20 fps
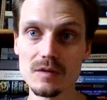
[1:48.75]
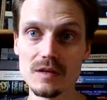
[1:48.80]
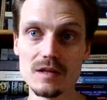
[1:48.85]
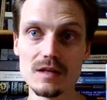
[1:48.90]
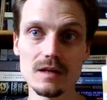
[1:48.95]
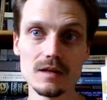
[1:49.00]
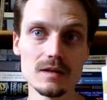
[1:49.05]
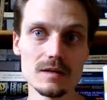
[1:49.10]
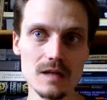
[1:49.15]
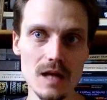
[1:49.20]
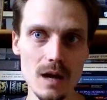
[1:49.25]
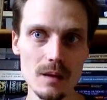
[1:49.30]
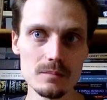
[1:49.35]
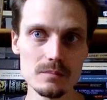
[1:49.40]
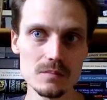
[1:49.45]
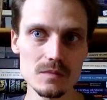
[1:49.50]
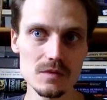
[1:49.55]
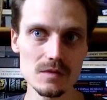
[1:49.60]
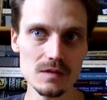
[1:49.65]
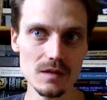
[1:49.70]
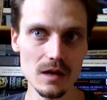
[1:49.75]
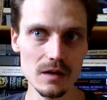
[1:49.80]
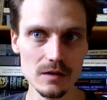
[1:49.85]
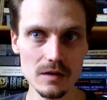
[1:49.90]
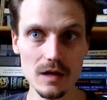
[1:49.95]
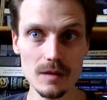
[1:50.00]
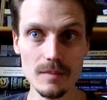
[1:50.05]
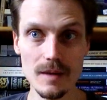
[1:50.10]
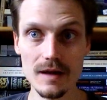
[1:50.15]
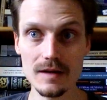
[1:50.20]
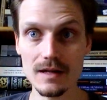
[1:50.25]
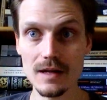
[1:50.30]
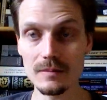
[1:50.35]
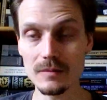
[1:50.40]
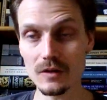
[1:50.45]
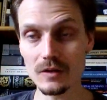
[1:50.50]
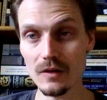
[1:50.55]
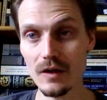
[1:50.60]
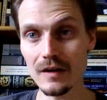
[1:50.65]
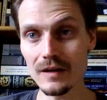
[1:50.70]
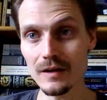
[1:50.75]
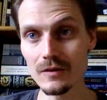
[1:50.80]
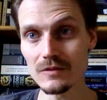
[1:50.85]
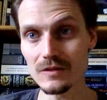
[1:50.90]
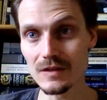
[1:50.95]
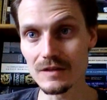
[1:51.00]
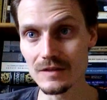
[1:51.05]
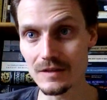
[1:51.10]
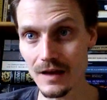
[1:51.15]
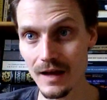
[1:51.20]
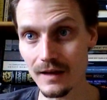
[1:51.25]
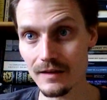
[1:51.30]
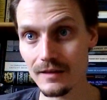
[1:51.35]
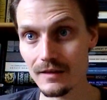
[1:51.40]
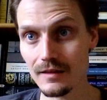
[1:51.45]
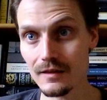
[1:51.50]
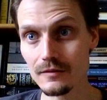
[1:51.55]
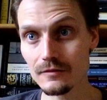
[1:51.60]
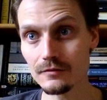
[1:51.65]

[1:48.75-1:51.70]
but he condemns a young man named Claudio to death